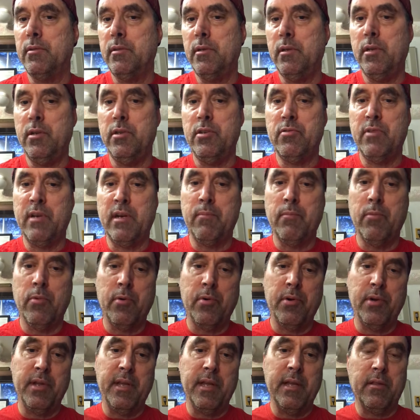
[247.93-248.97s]
You drink more,
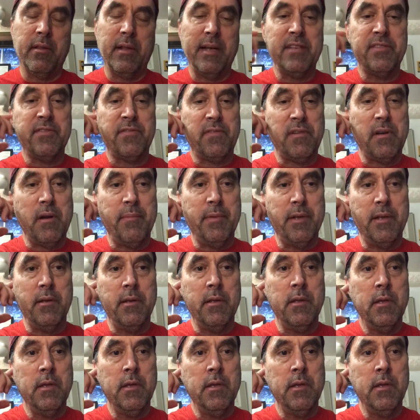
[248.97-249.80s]
and you get less from it.